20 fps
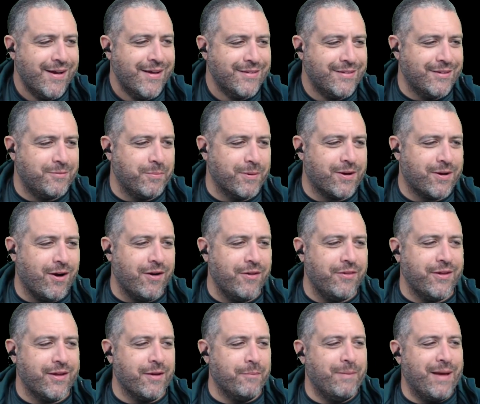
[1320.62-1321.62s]
Does
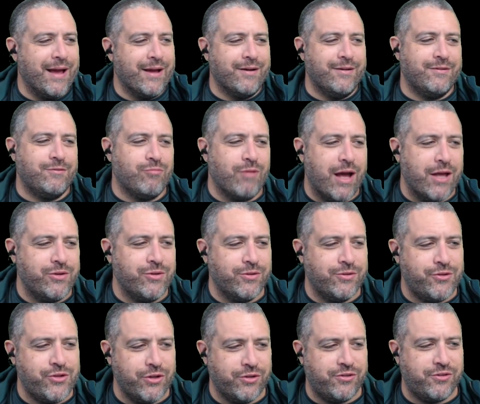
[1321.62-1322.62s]
McCarthy come back or does Rodgers
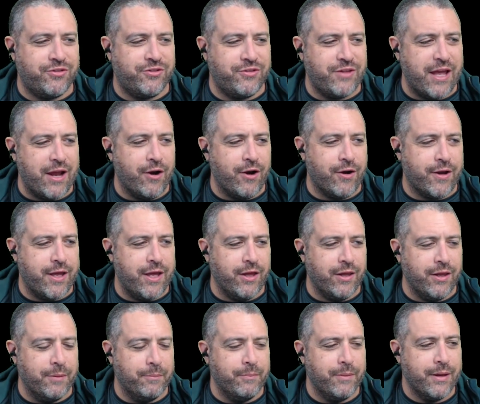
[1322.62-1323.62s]
just stare
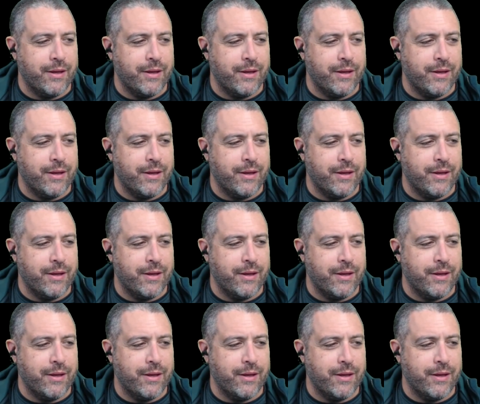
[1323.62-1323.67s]
kill him?